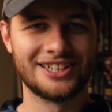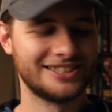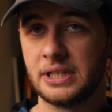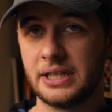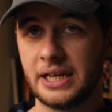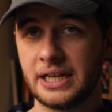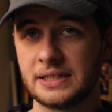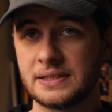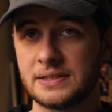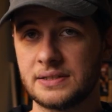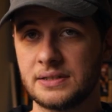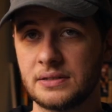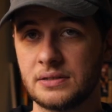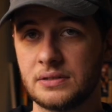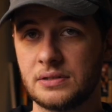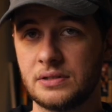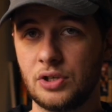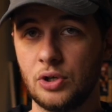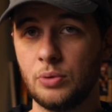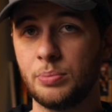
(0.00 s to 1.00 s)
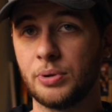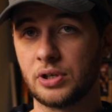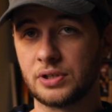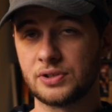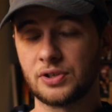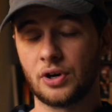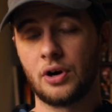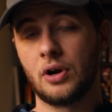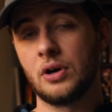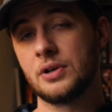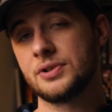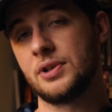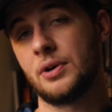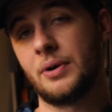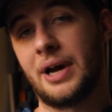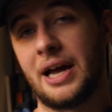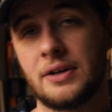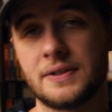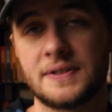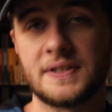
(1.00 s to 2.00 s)
it. The next two books are also
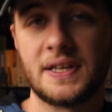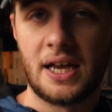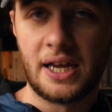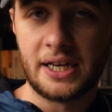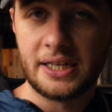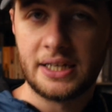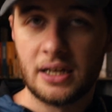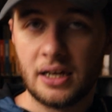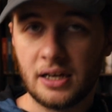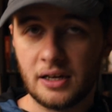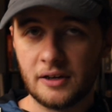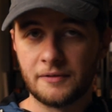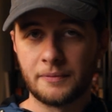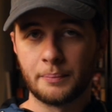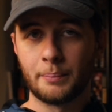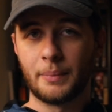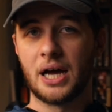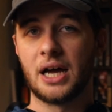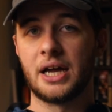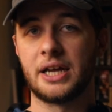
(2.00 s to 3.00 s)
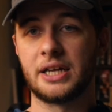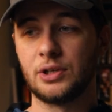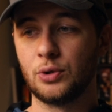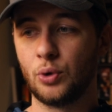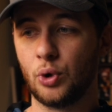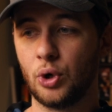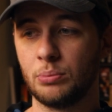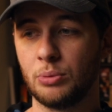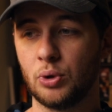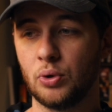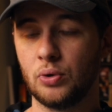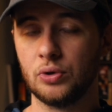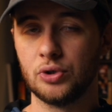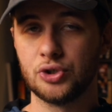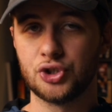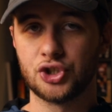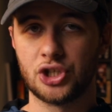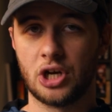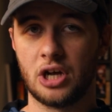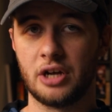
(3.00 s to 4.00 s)
outside of my normal
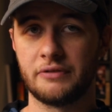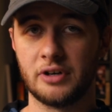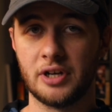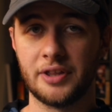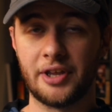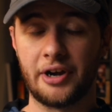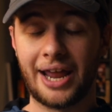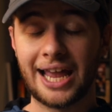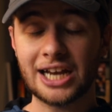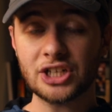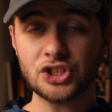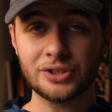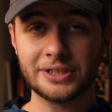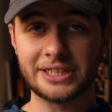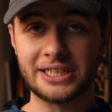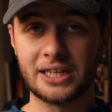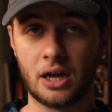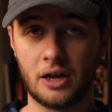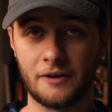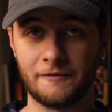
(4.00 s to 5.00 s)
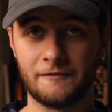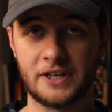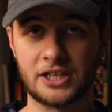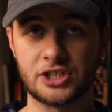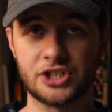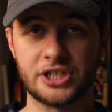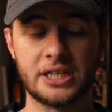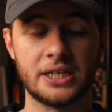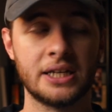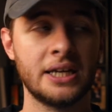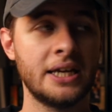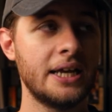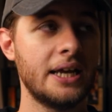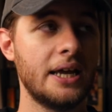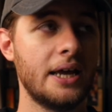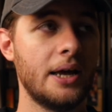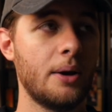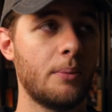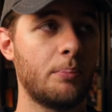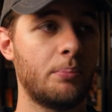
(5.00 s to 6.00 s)
genre. They're actually nonfiction,
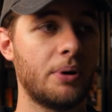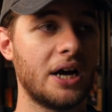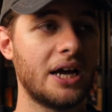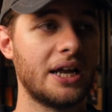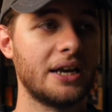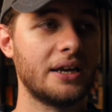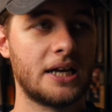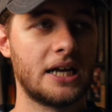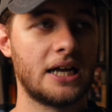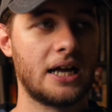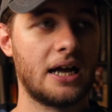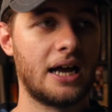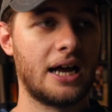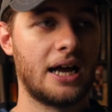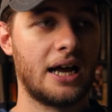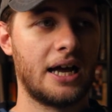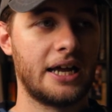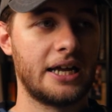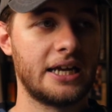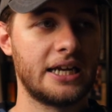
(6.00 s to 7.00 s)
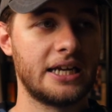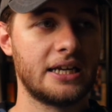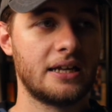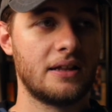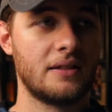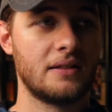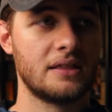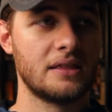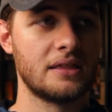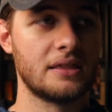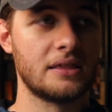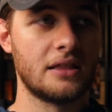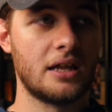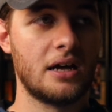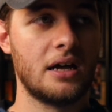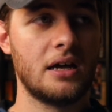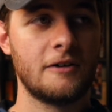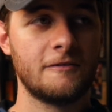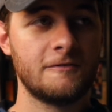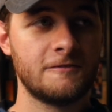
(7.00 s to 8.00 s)
but I
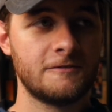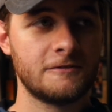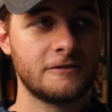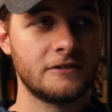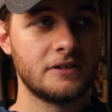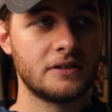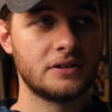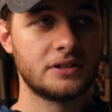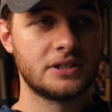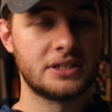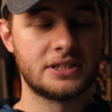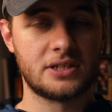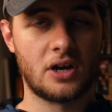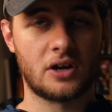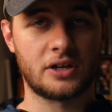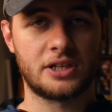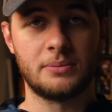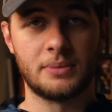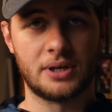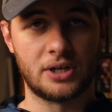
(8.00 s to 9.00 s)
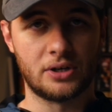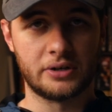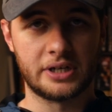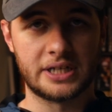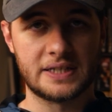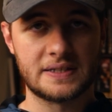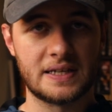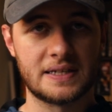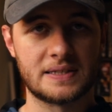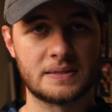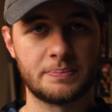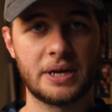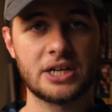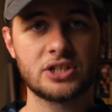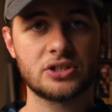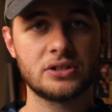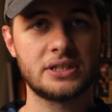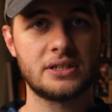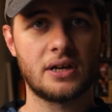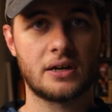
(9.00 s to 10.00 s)
love documentaries,
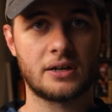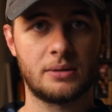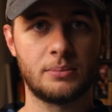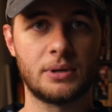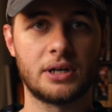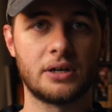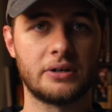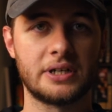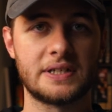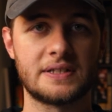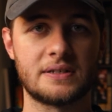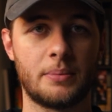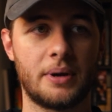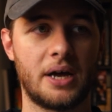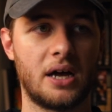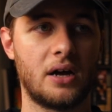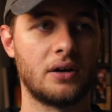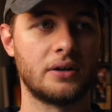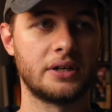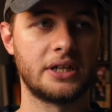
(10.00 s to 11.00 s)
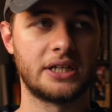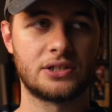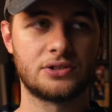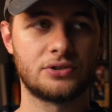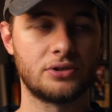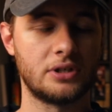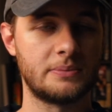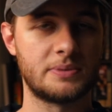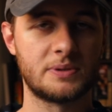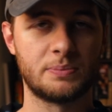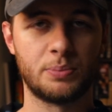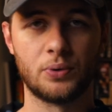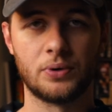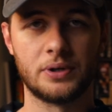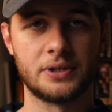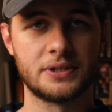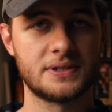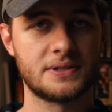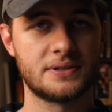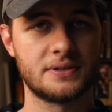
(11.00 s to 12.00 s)
especially documentaries about extreme
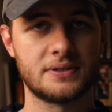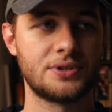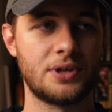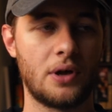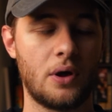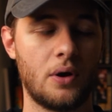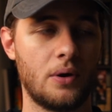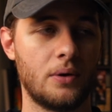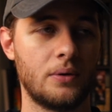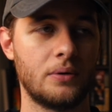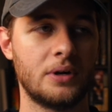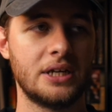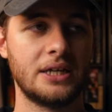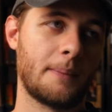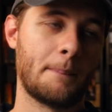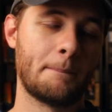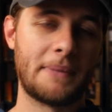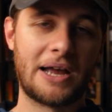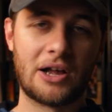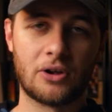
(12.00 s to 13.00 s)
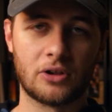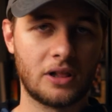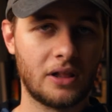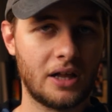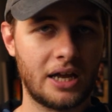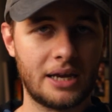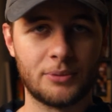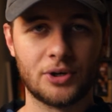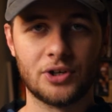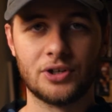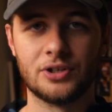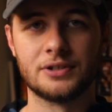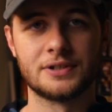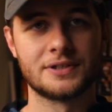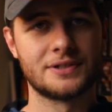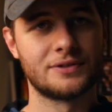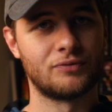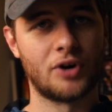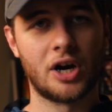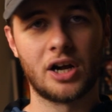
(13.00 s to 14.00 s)
sports. So mountain
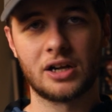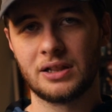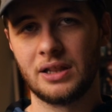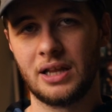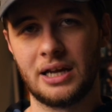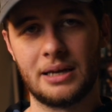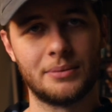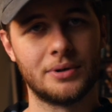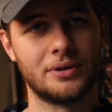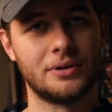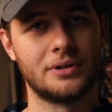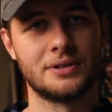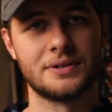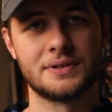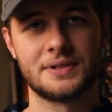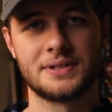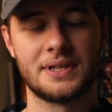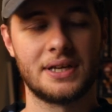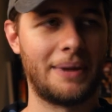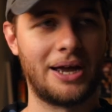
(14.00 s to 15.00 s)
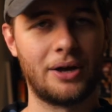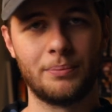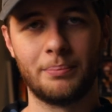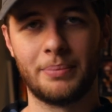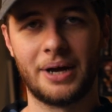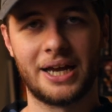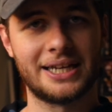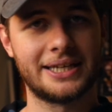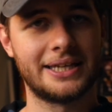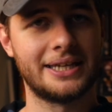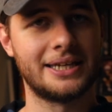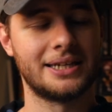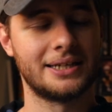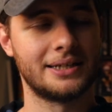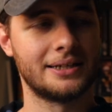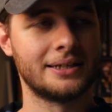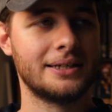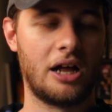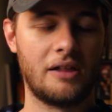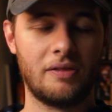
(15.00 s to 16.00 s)
climbers, rock climbers, mountain
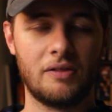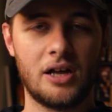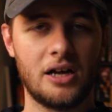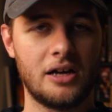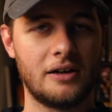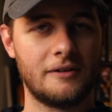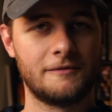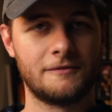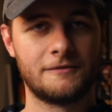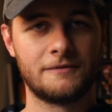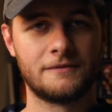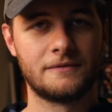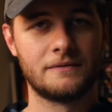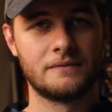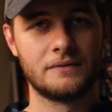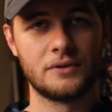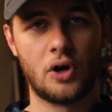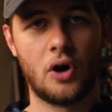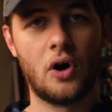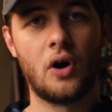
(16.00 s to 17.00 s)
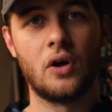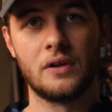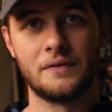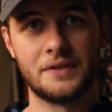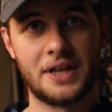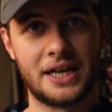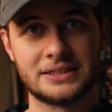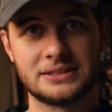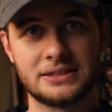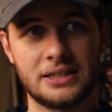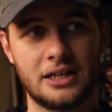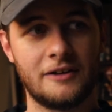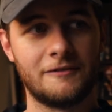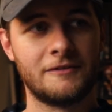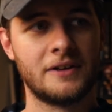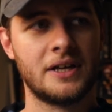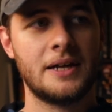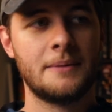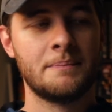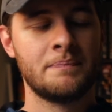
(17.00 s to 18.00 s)
biking. I love all of that
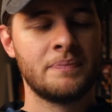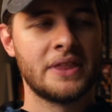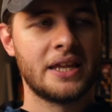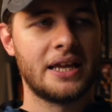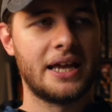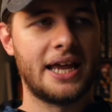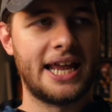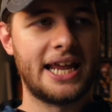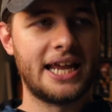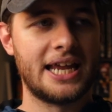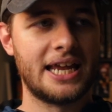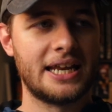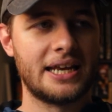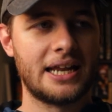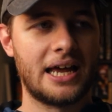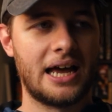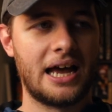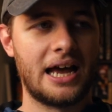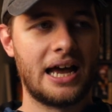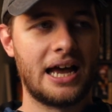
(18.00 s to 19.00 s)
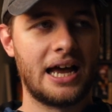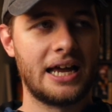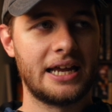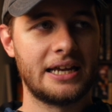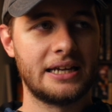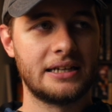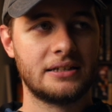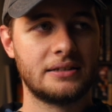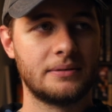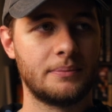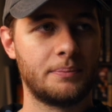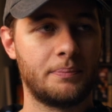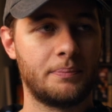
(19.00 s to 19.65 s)
stuff. And I